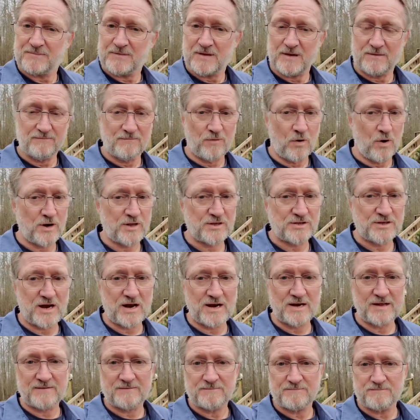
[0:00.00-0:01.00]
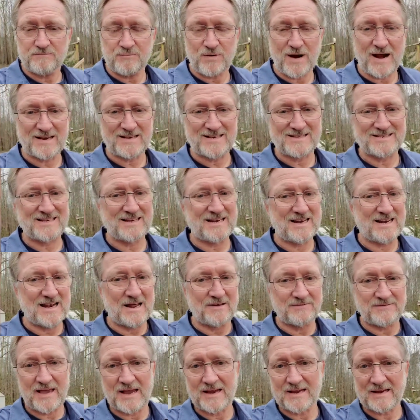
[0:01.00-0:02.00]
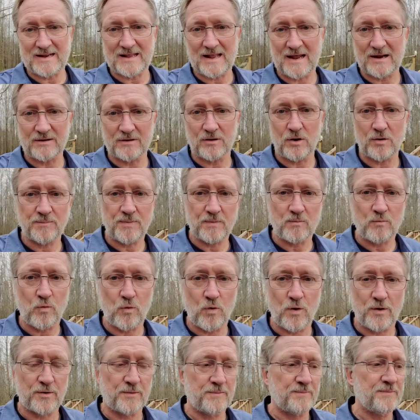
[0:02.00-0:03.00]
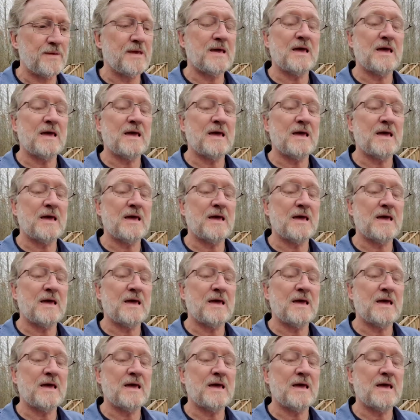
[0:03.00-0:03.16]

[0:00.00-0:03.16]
I've already done it, practiced it, and I've taken it out on open water.